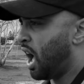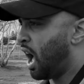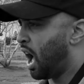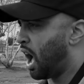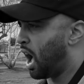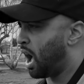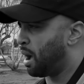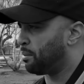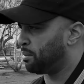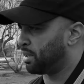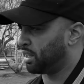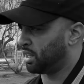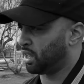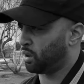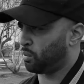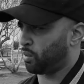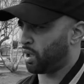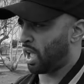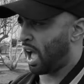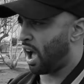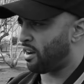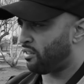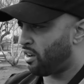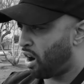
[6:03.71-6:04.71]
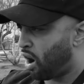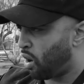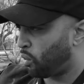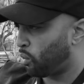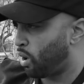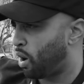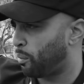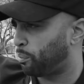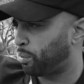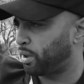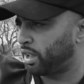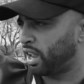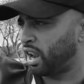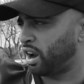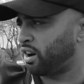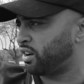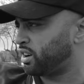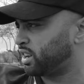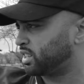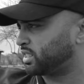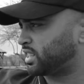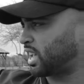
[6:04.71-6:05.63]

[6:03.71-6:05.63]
Um, and then we have our whelping area